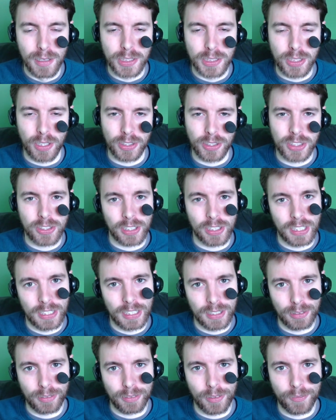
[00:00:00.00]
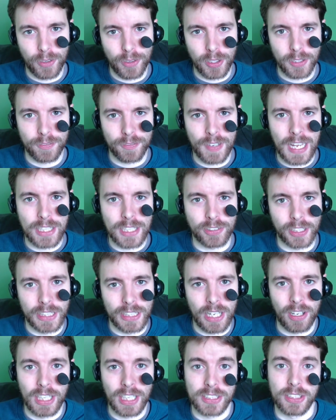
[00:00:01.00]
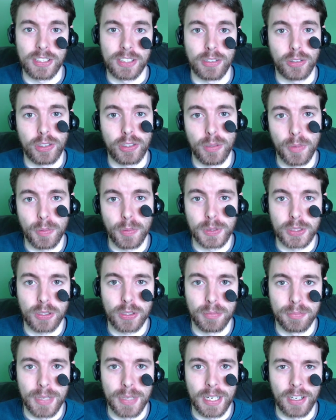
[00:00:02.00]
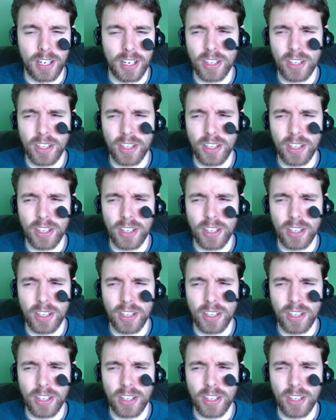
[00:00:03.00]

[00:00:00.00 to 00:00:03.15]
So I'm just going to refer to fans right now unless you can come up with something better.